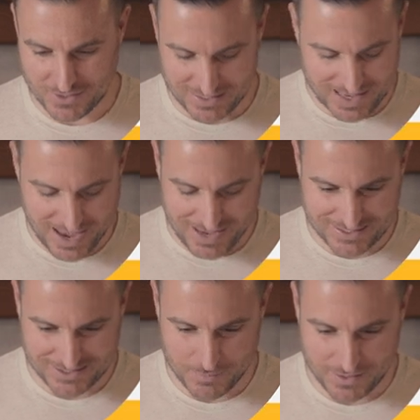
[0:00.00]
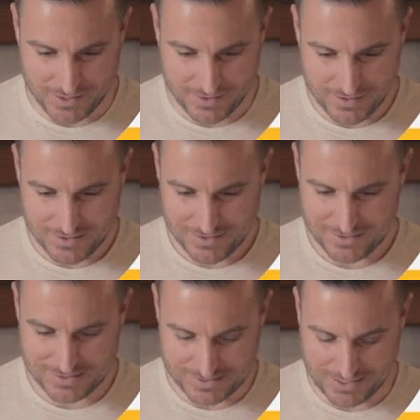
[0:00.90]
this has to be
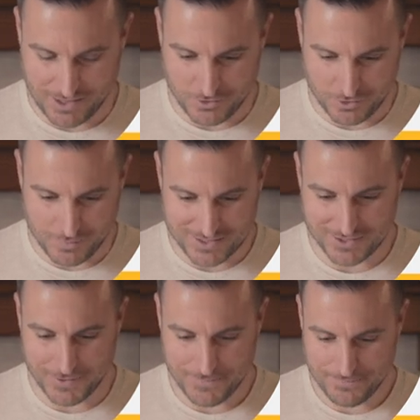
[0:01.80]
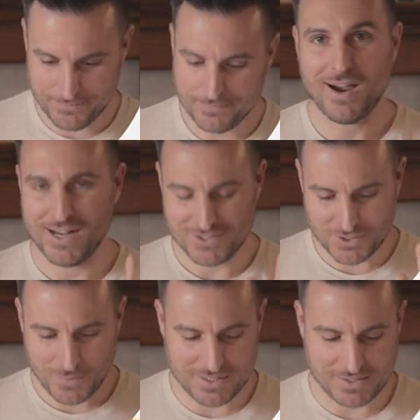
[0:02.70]
skeletal muscle. All right, so
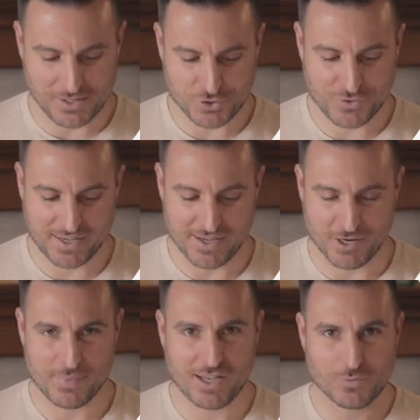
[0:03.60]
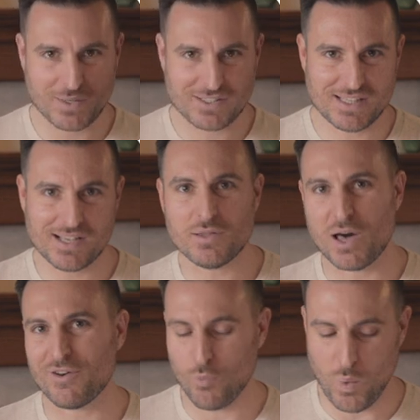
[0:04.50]
this one's a little trickier because we see a
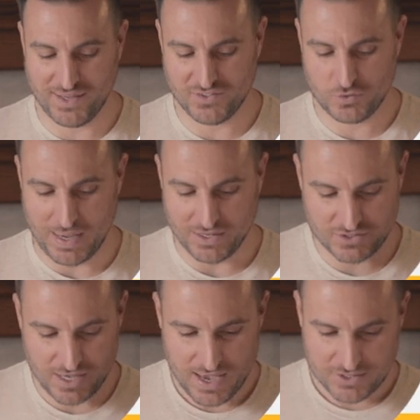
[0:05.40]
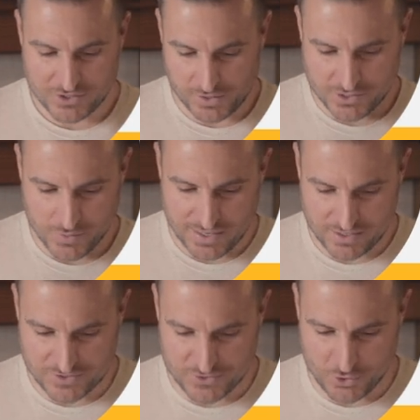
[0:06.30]
lot of white space. So let's go ahead
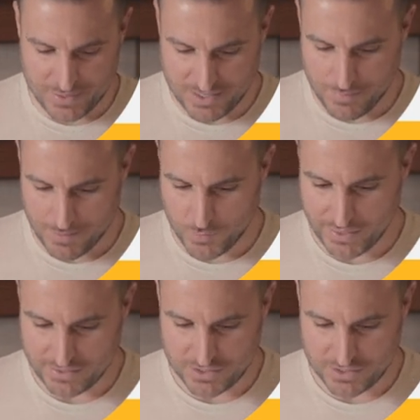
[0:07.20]
and zoom in. Maybe we can